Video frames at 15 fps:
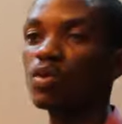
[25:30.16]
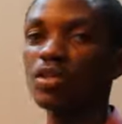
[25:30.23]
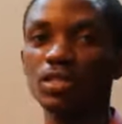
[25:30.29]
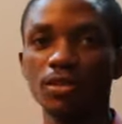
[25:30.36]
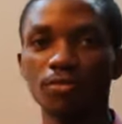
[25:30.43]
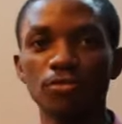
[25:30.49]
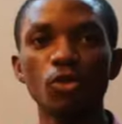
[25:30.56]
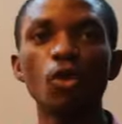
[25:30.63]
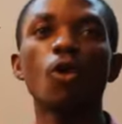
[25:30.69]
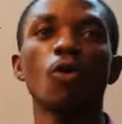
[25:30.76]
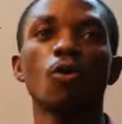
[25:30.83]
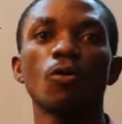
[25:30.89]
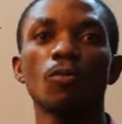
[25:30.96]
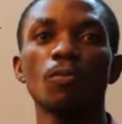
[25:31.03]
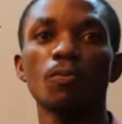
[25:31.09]
with the
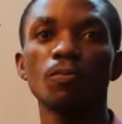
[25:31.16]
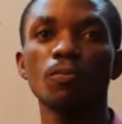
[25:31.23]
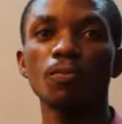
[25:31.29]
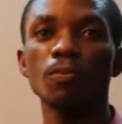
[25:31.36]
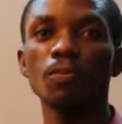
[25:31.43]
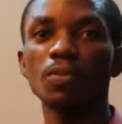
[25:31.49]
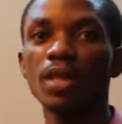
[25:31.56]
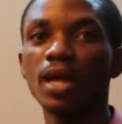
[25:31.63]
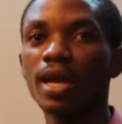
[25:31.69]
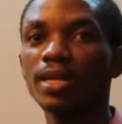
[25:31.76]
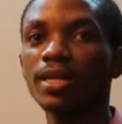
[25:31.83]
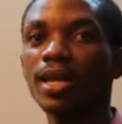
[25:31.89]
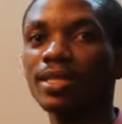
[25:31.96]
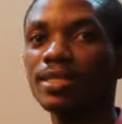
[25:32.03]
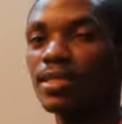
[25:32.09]
floor,
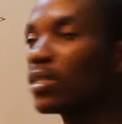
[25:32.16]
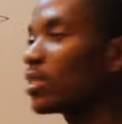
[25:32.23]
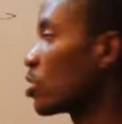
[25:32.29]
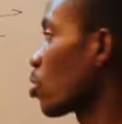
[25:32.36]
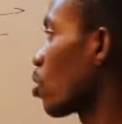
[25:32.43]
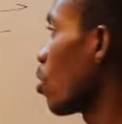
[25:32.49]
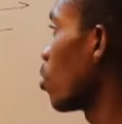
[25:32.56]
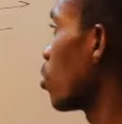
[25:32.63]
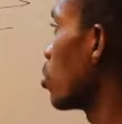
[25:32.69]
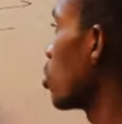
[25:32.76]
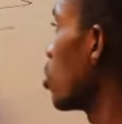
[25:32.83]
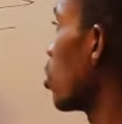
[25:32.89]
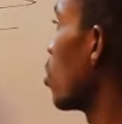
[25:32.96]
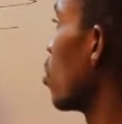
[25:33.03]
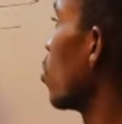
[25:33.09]
and that is called